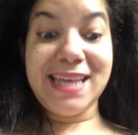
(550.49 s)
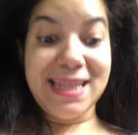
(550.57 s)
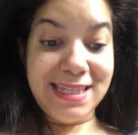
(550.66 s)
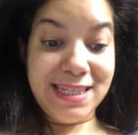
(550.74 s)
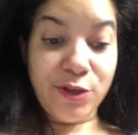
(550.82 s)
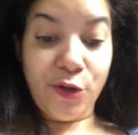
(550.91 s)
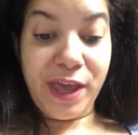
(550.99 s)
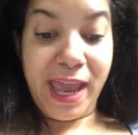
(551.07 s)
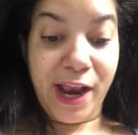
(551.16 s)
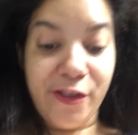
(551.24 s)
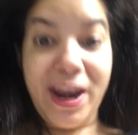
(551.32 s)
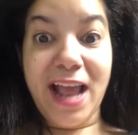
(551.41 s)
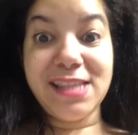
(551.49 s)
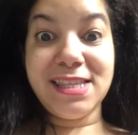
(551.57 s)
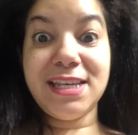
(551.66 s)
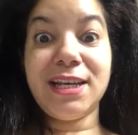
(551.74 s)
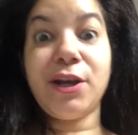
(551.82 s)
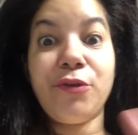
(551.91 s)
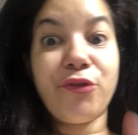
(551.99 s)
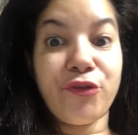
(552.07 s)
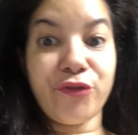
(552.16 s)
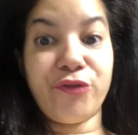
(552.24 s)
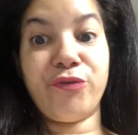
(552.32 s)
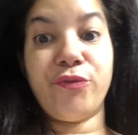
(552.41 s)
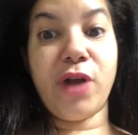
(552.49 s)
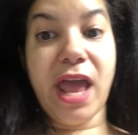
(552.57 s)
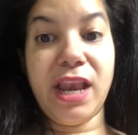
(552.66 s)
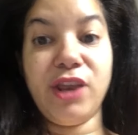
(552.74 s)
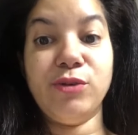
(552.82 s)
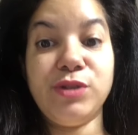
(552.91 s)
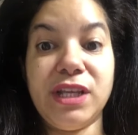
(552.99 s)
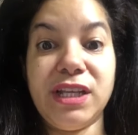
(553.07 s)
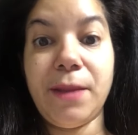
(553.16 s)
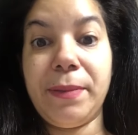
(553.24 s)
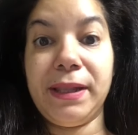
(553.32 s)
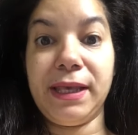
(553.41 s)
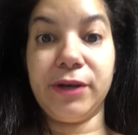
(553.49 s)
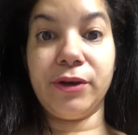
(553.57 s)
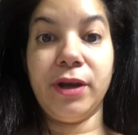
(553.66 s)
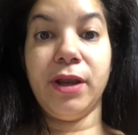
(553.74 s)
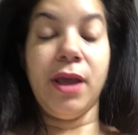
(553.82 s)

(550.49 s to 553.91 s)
and this is all the hair that I took and used the depilator.